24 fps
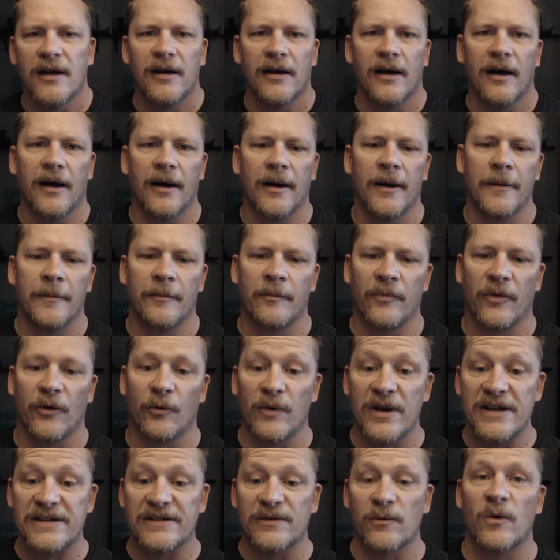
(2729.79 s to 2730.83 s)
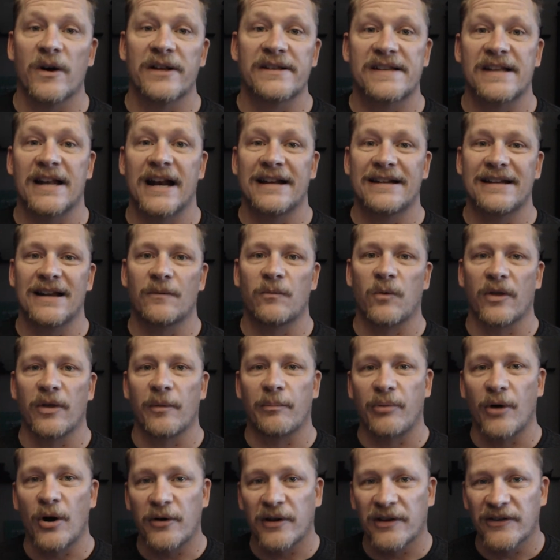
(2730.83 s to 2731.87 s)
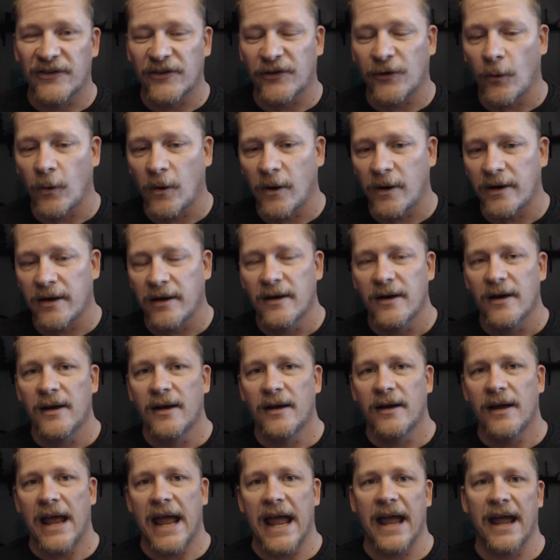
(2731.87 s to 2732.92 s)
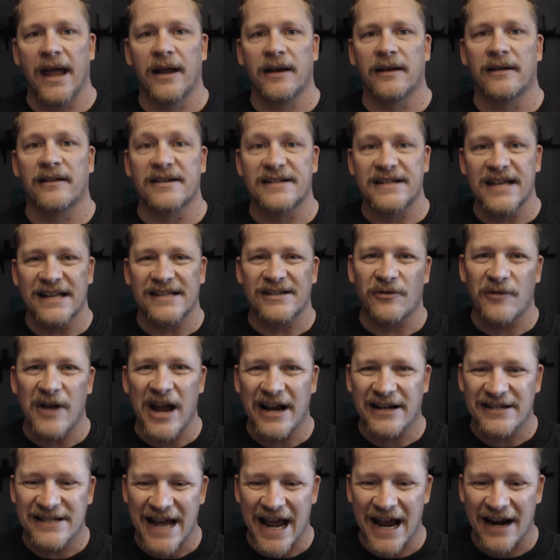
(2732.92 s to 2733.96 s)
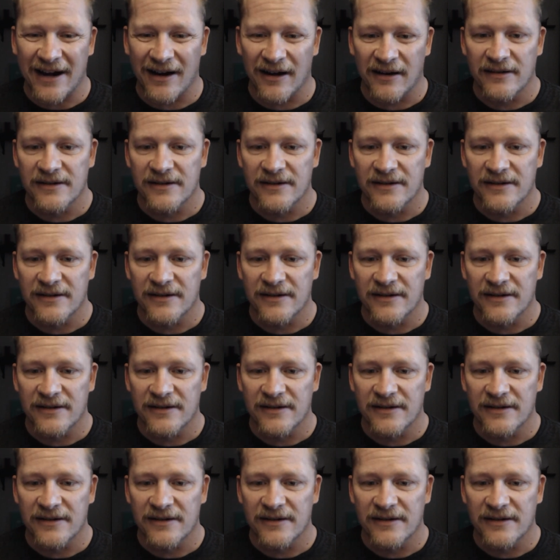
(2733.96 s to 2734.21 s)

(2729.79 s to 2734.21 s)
Um, the recent ones that I did were the Broken Sword and the Tesseract Dagger.